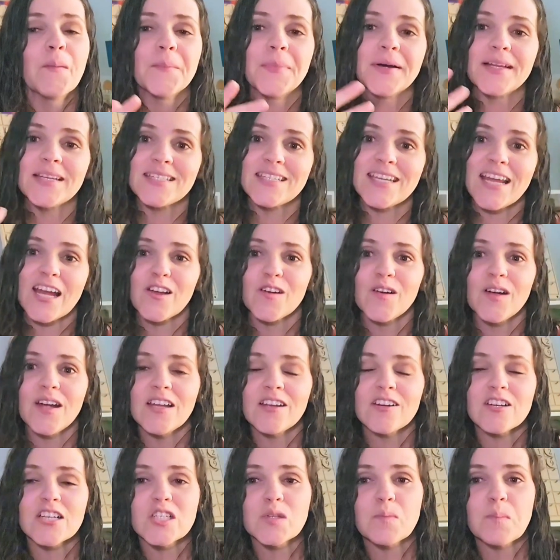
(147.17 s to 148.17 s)
But
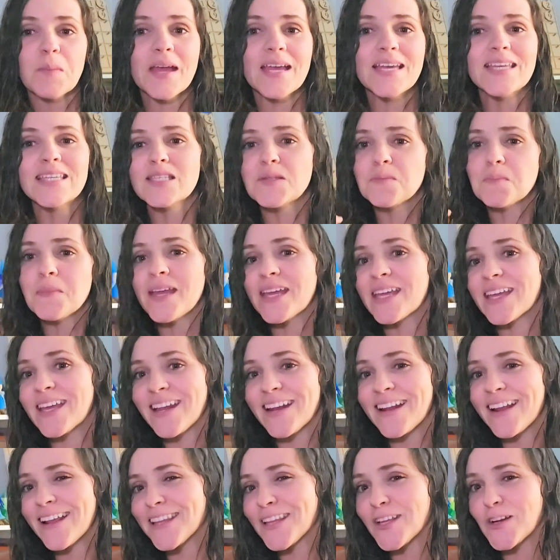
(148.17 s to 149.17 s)
decorate your space, make
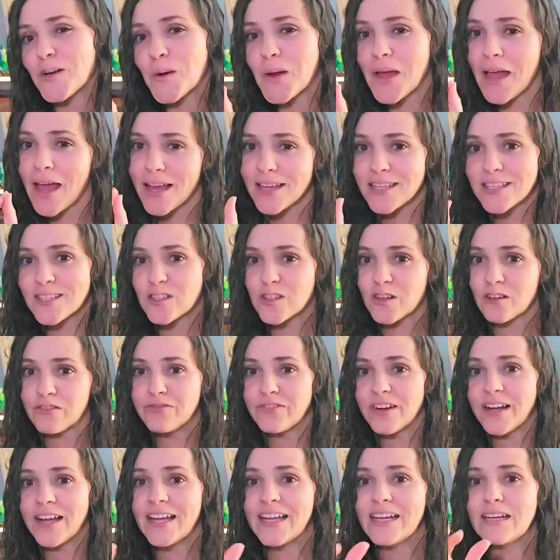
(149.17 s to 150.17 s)
it a little extra
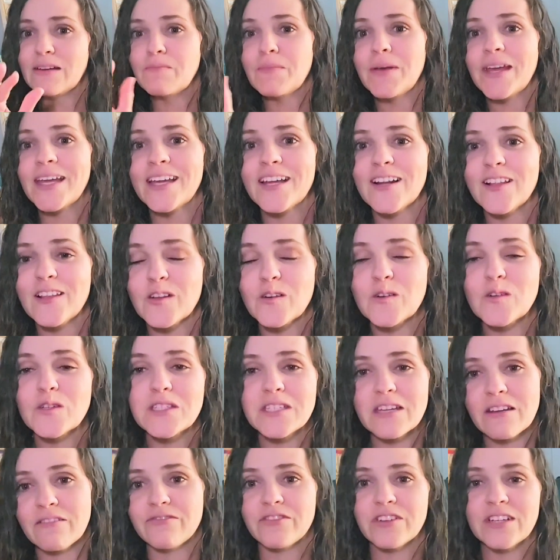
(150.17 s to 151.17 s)
fun, make it a little
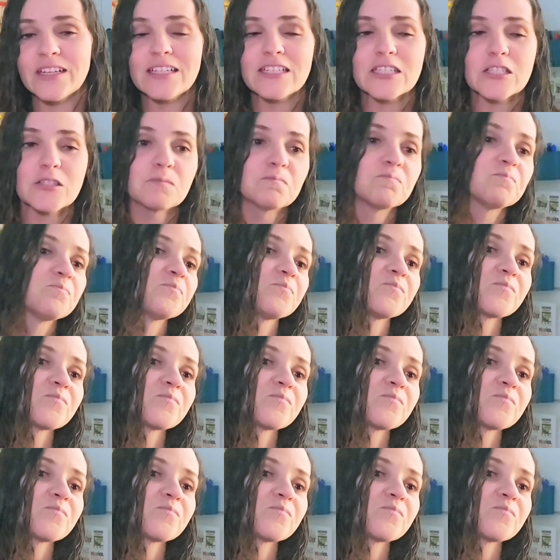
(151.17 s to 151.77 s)
different.